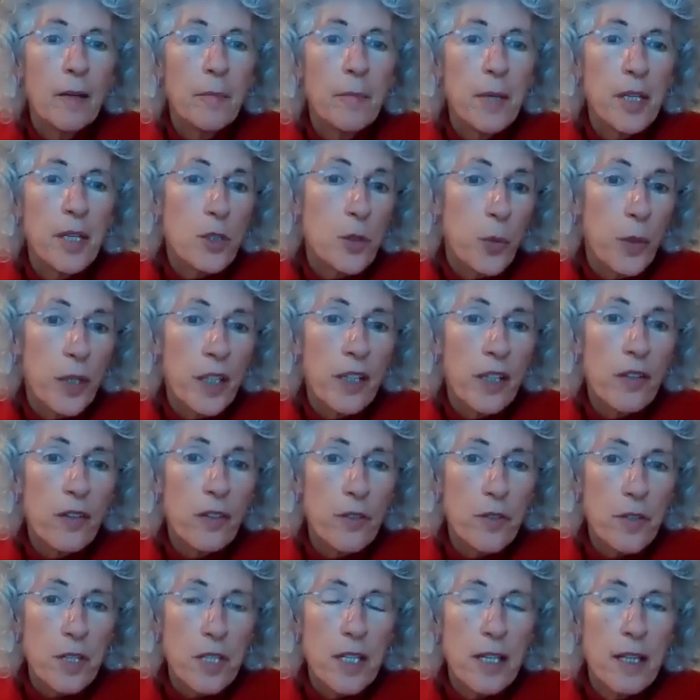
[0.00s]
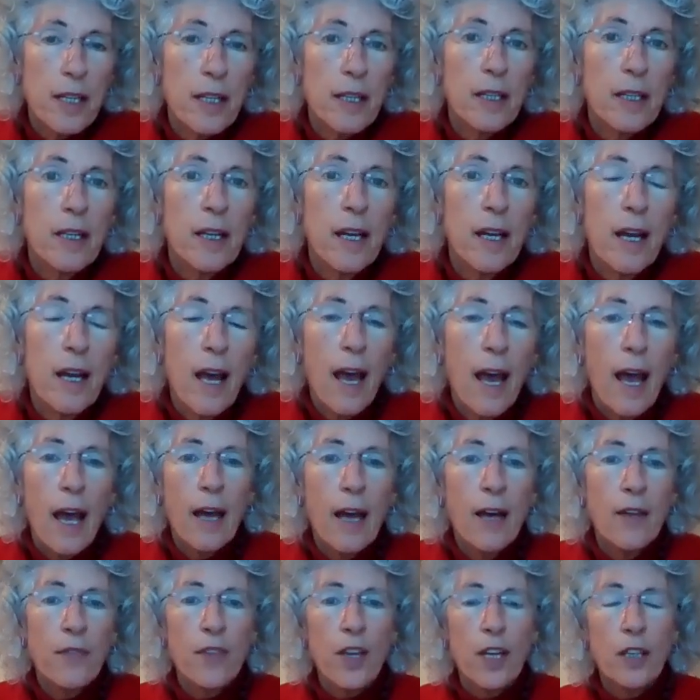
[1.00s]
in 2013.
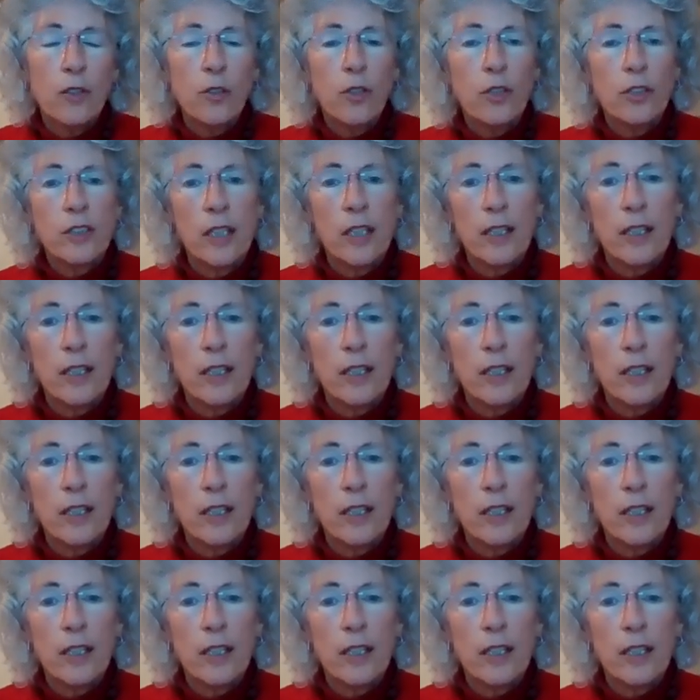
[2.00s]
And they looked